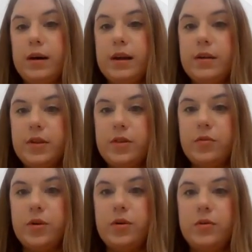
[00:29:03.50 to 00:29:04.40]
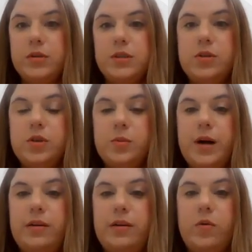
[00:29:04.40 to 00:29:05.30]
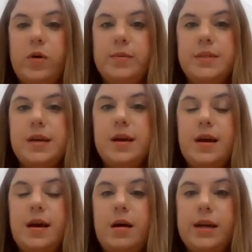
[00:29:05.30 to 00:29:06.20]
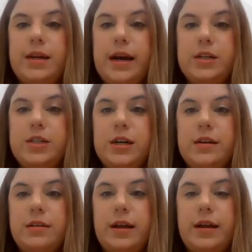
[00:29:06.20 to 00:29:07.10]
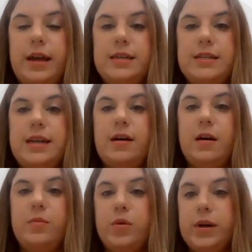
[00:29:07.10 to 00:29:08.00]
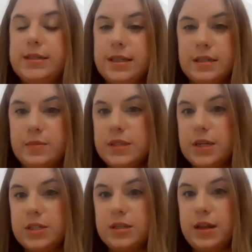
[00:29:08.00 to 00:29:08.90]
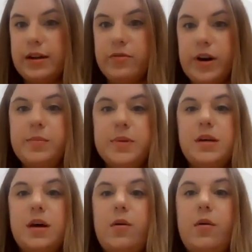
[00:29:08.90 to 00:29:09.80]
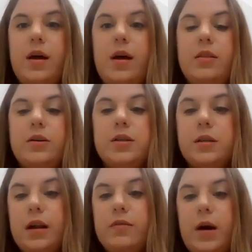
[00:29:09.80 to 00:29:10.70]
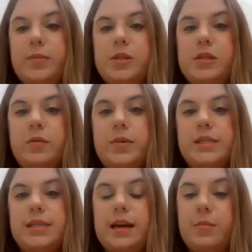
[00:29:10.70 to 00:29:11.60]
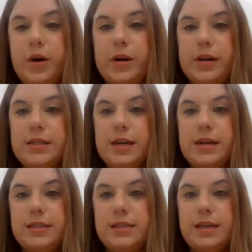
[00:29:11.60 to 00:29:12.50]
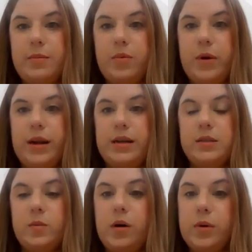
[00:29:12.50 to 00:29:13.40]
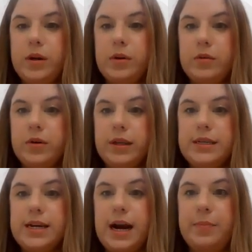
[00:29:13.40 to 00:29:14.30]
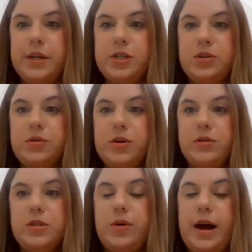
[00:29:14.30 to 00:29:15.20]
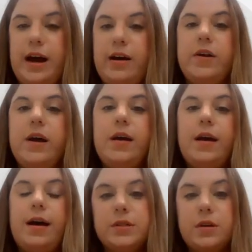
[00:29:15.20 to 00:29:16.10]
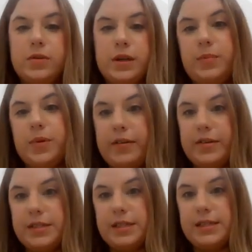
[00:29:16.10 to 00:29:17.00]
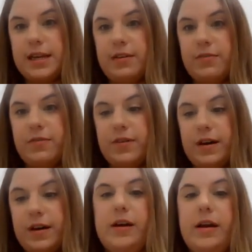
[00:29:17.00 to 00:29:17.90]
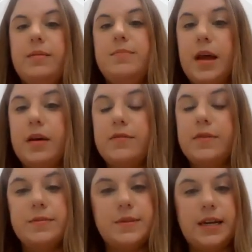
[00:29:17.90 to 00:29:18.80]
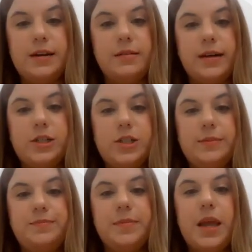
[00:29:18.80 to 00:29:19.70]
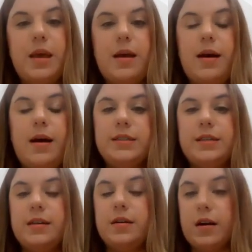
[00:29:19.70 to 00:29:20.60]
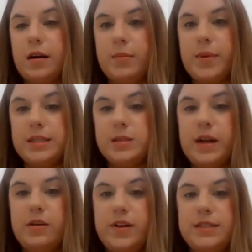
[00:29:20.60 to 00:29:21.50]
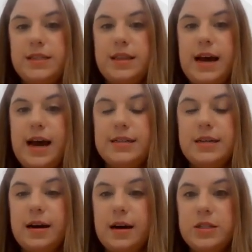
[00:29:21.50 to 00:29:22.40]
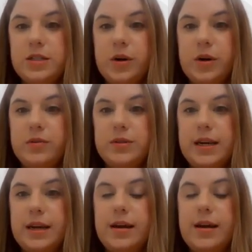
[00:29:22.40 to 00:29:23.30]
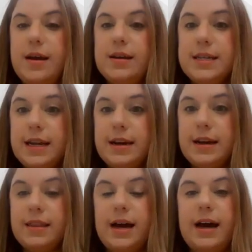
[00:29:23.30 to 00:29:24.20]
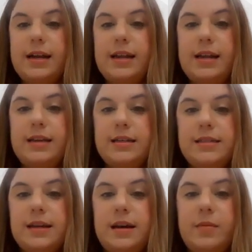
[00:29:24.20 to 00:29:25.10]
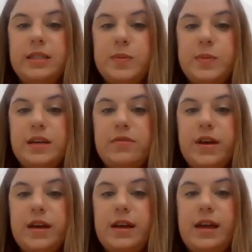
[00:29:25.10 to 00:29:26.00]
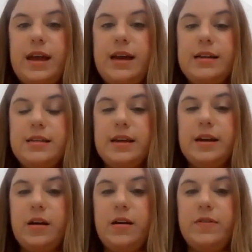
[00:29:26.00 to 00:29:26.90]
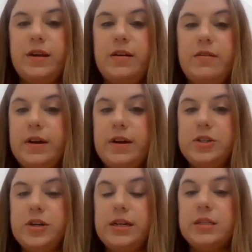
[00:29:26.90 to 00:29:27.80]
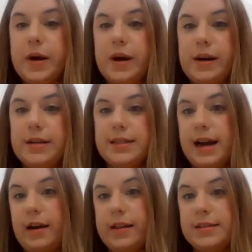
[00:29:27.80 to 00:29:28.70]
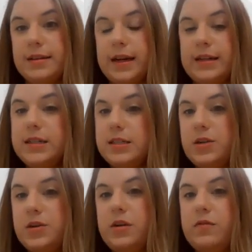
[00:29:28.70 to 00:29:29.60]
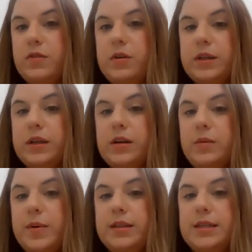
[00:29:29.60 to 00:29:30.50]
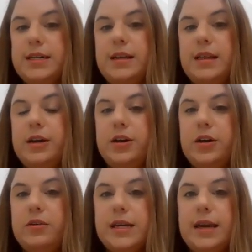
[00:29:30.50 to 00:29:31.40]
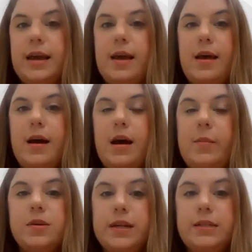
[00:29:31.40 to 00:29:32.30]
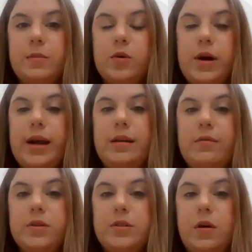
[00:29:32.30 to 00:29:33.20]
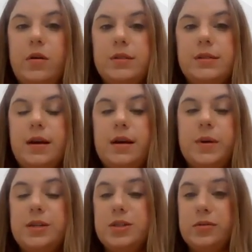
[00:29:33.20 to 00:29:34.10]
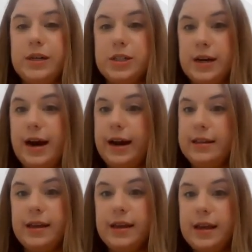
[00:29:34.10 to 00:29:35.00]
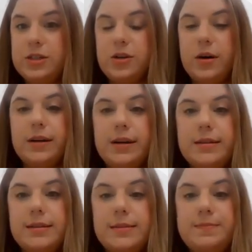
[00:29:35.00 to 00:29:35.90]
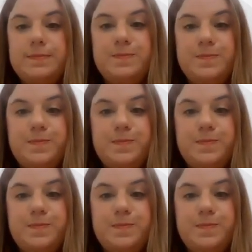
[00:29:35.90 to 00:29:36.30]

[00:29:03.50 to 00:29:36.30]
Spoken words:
or even through social platforms with a connection like a data onboarding system such as LiveRamp. So there's a lot of options from a second party data standpoint as well, where you can really tap into those who have built a really privacy safe area of data collection. And obviously, there are immense benefits to that because you are using data that is highly specific and they are often very transparent as to how that's collected. So you can feel really good about the data that you're using and also get some great results just because you're reaching a highly engaged audience.